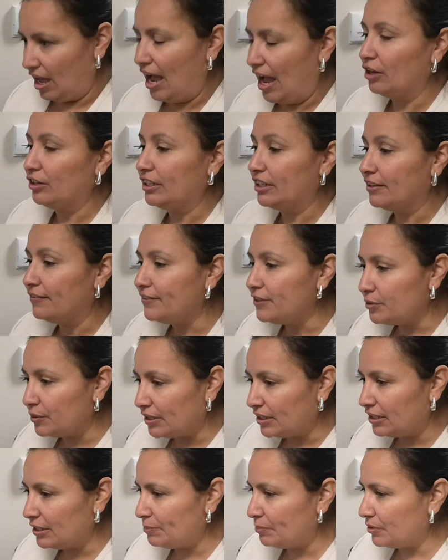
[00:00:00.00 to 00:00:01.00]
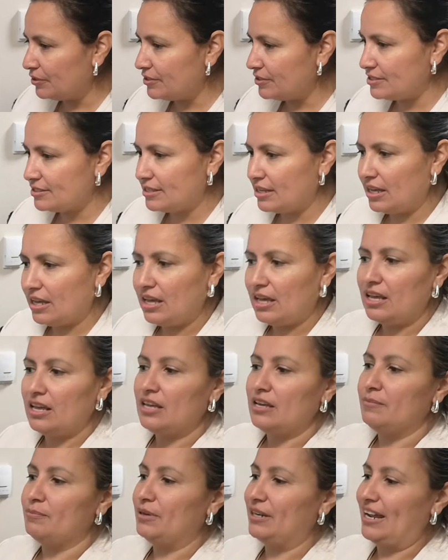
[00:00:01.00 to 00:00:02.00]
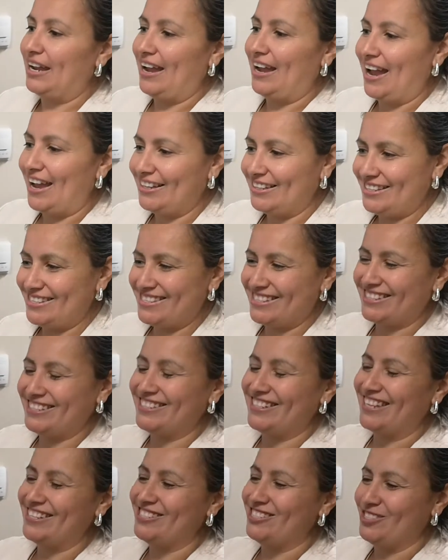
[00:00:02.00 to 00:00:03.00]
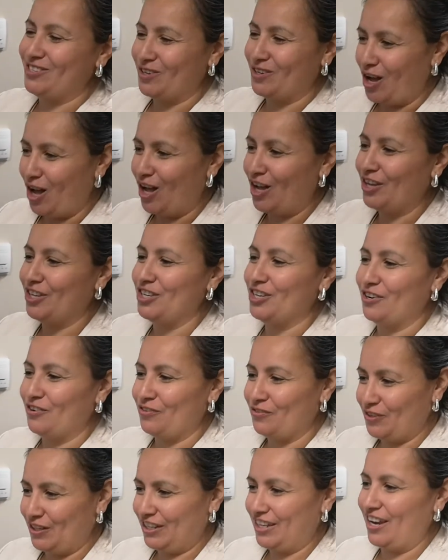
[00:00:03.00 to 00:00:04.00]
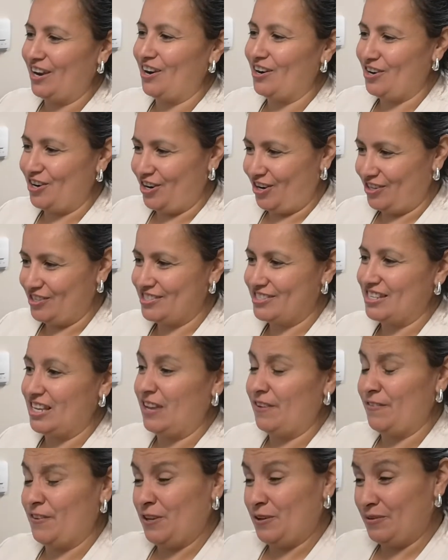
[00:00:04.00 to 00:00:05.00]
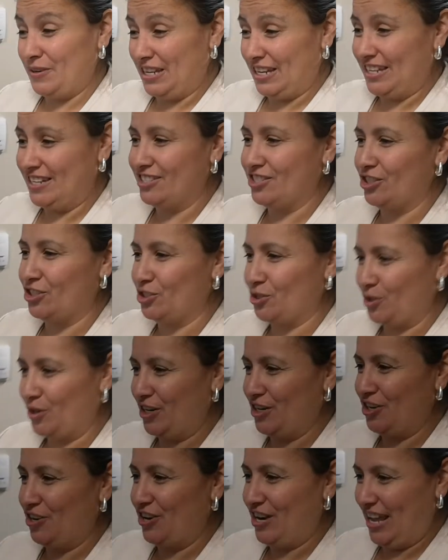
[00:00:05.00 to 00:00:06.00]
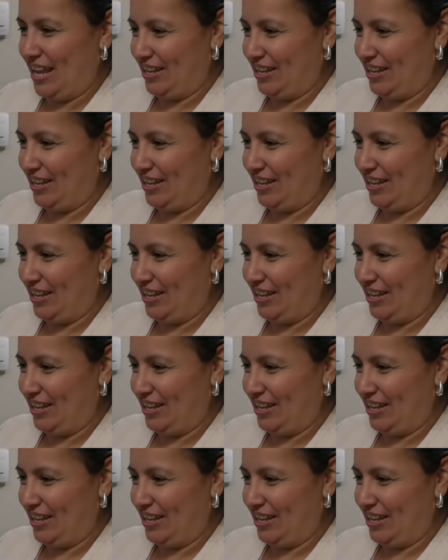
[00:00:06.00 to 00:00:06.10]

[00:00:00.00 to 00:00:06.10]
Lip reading: I'll give you a clippers, but I highly suggest you call your foot care nurse if you need to shorten your